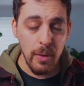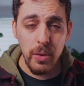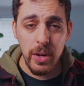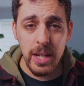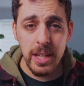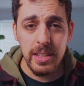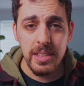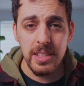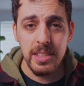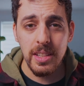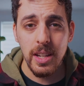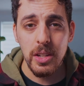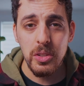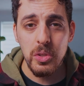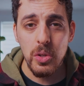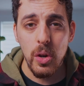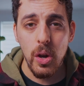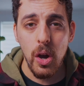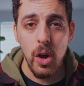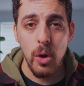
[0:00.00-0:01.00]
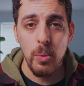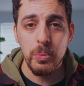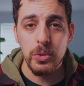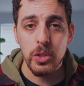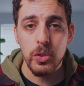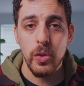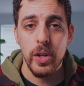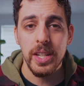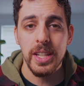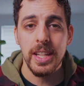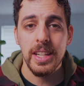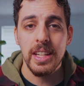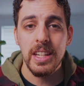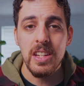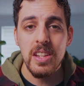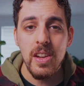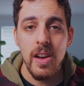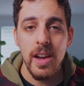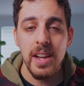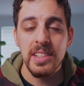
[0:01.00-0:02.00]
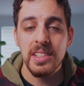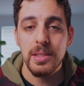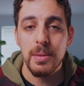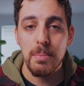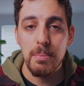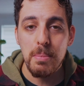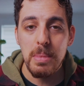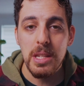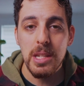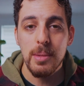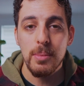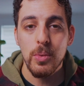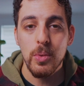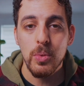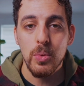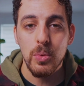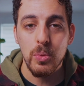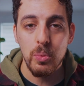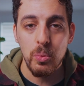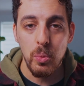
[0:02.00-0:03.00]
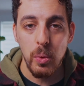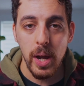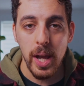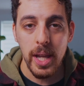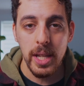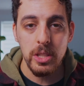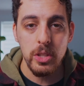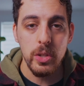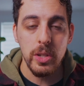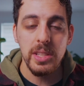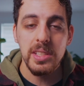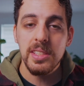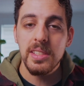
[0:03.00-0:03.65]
and really design your home screen in a nice minimal way. And you can